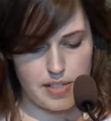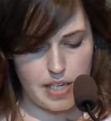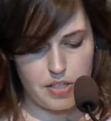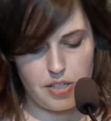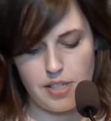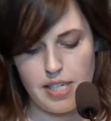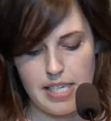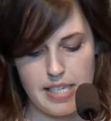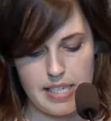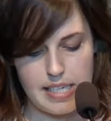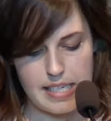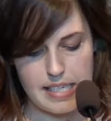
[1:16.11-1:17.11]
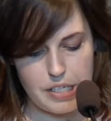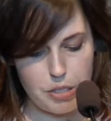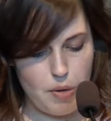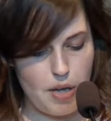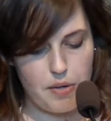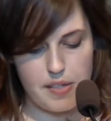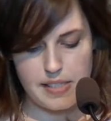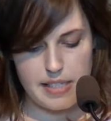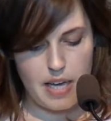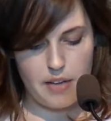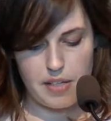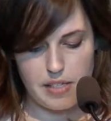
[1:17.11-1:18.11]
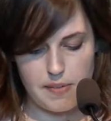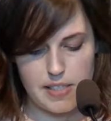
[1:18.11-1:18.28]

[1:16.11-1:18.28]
Centre in Toronto to see how they